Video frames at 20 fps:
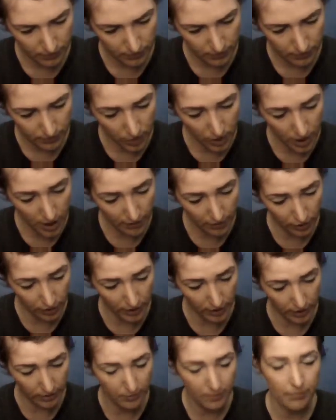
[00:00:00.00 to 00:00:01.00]

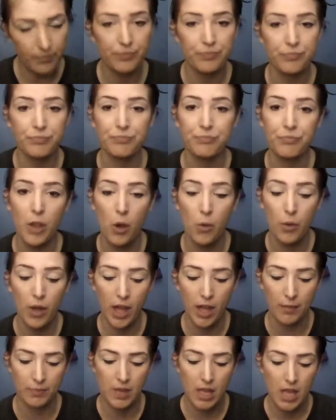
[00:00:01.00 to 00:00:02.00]
Foreverly.
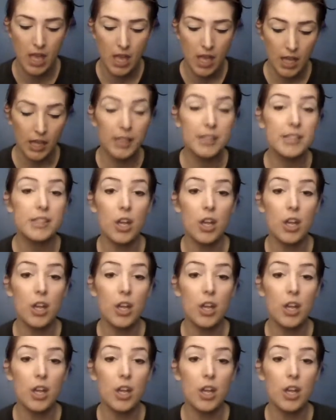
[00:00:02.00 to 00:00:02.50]
Okay. It's